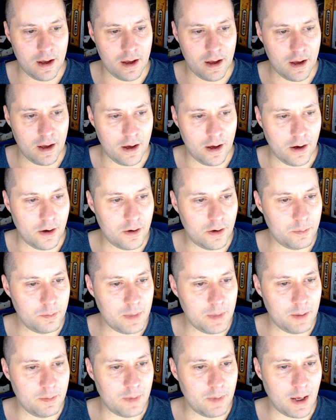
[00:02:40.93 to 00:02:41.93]

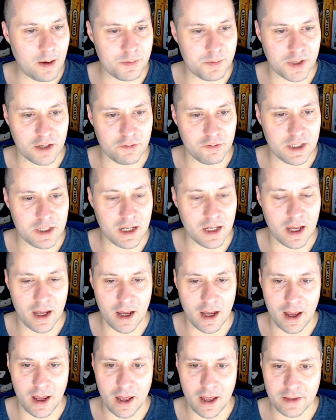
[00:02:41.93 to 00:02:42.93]
maybe I'm thinking of it.
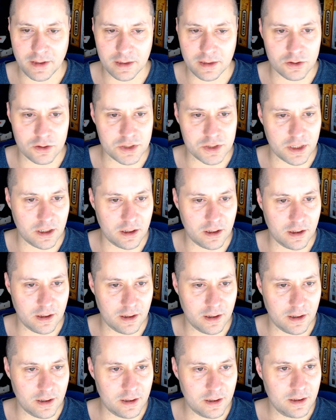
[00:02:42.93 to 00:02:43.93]
I think there's
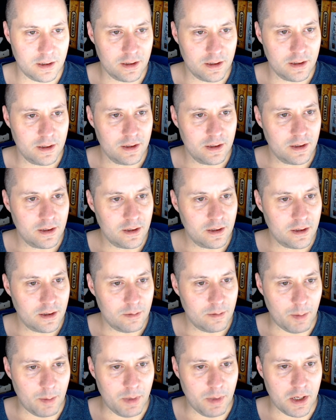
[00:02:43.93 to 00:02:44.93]

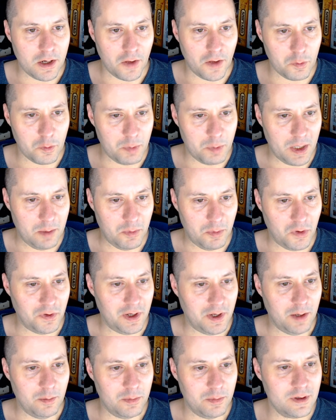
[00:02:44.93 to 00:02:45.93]
maybe another pinball
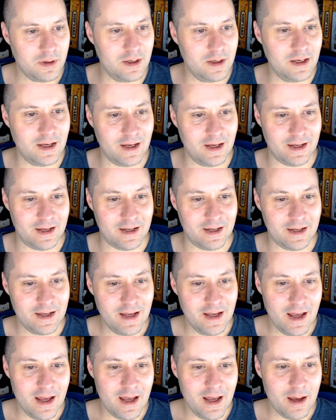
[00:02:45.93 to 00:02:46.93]
game.
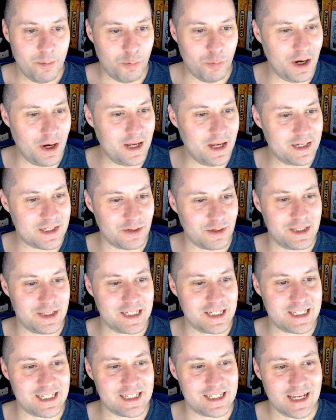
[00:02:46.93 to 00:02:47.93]
So
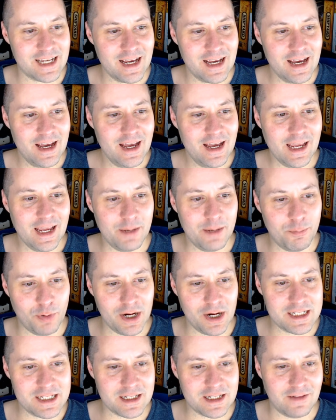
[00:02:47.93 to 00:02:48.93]
it
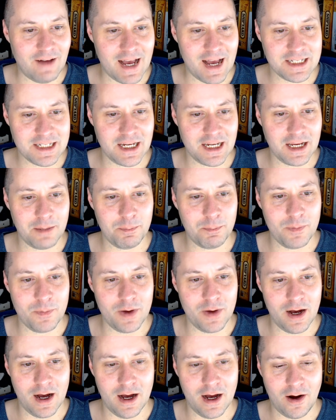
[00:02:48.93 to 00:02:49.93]
brings classic
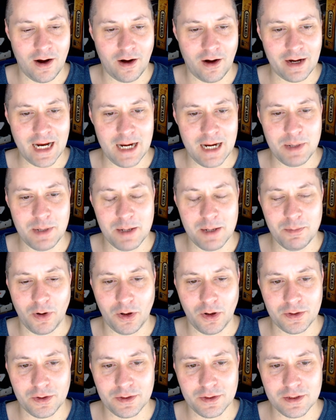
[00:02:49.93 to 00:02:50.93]
arcade
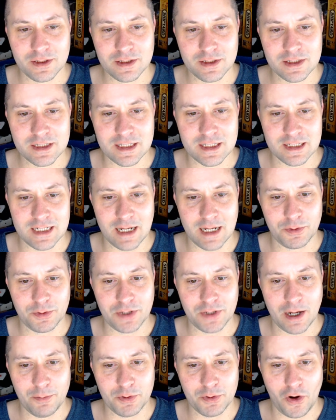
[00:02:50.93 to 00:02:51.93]
pinball to the
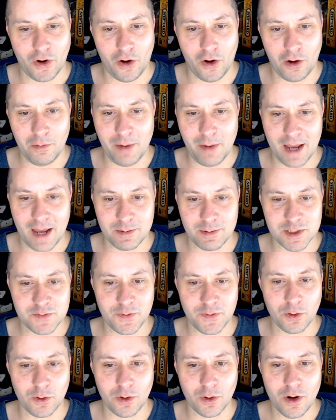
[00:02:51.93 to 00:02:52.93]
tabletop with art,
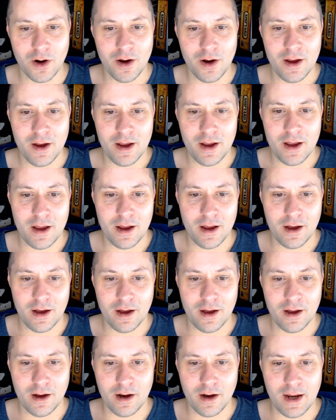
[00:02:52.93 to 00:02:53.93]
atmosphere,
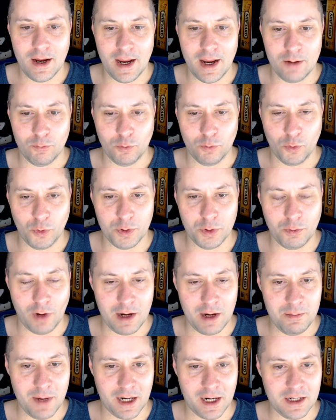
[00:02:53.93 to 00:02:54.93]
and roll and write
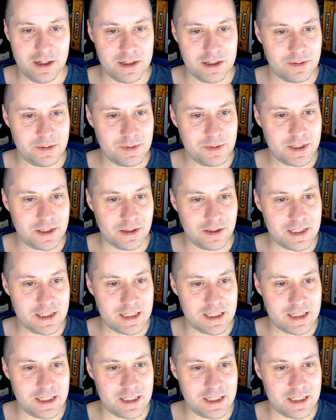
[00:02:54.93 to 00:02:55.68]
mechanisms. So this is